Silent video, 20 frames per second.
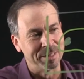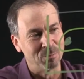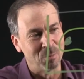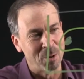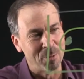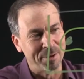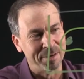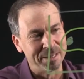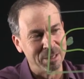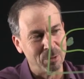And one
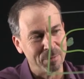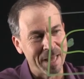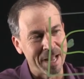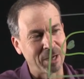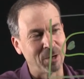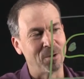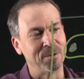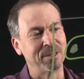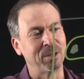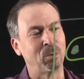way to deal with that
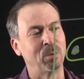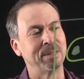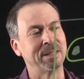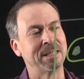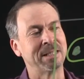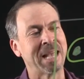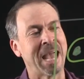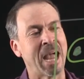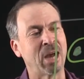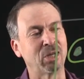consequence
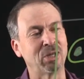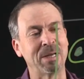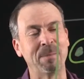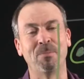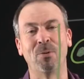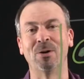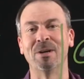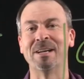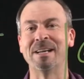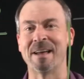is actually
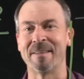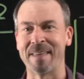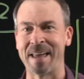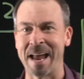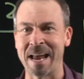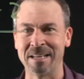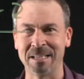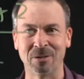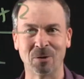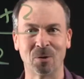put in another
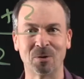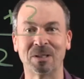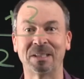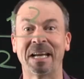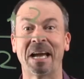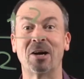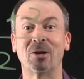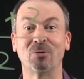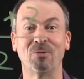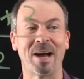antidote to
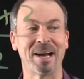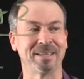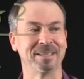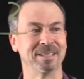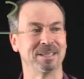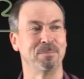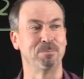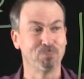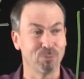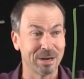counteract
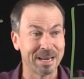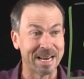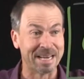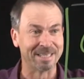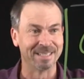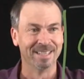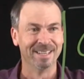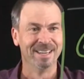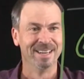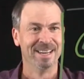it. Brilliant.